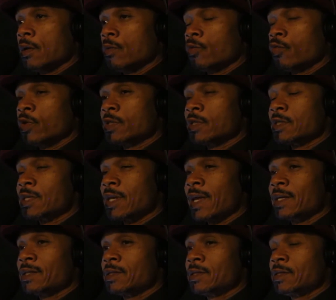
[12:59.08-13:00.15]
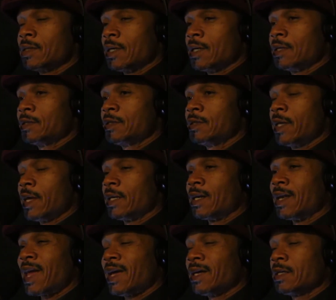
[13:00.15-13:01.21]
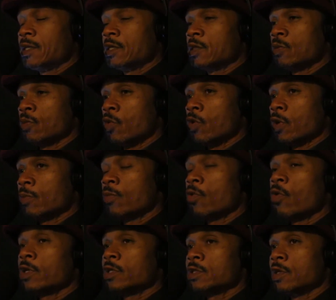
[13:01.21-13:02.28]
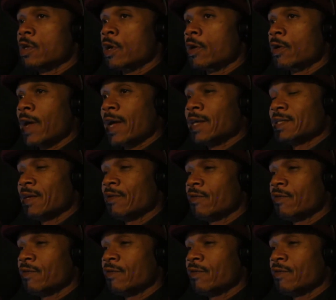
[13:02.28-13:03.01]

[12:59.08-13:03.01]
Princess Landis says that like is more important to her as a